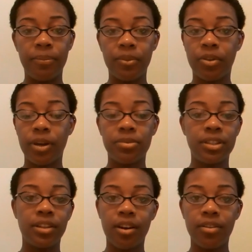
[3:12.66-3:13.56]

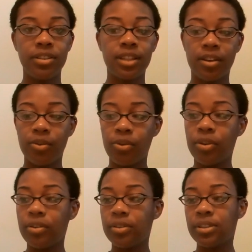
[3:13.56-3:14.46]
grapeseed, all these kind of
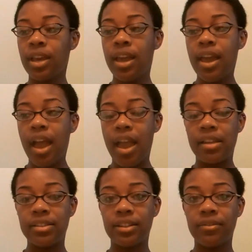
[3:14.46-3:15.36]
oils
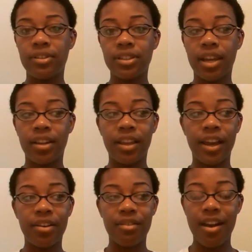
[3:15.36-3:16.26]
and stuff just kind of
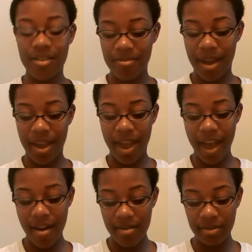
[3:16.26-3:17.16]
lying around in my
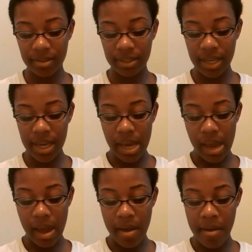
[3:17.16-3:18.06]
house.
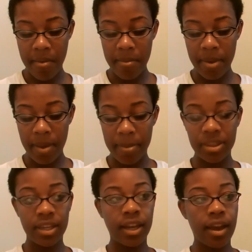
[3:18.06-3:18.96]
But
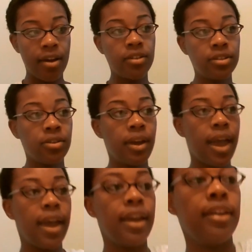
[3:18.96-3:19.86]
then I also
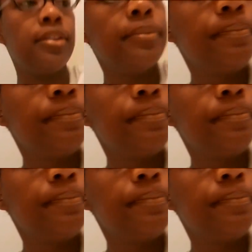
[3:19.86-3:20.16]
had